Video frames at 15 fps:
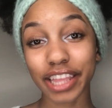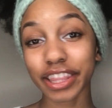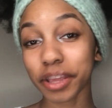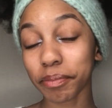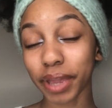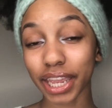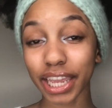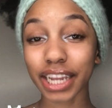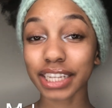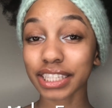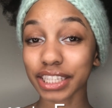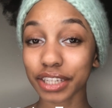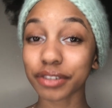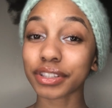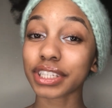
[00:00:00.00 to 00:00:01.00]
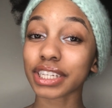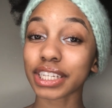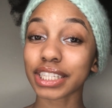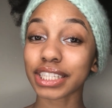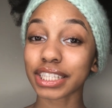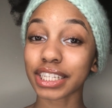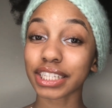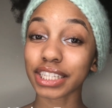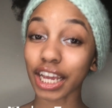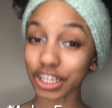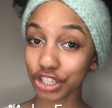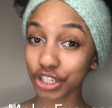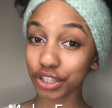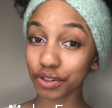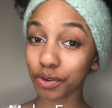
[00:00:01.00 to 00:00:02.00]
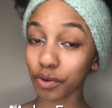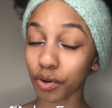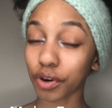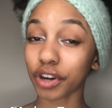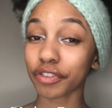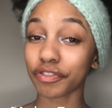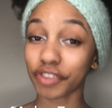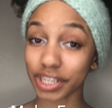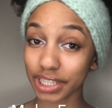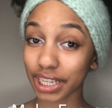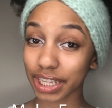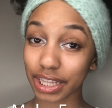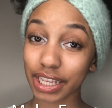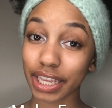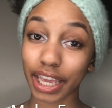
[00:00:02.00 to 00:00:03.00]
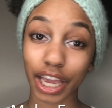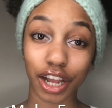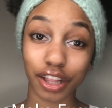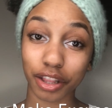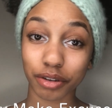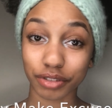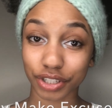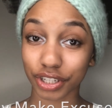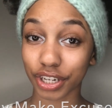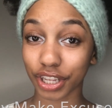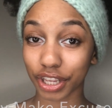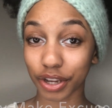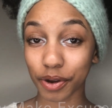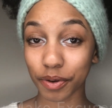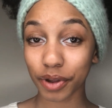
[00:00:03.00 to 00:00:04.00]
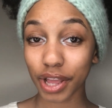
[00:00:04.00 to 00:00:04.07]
they make excuses to touch you or physically get closer to you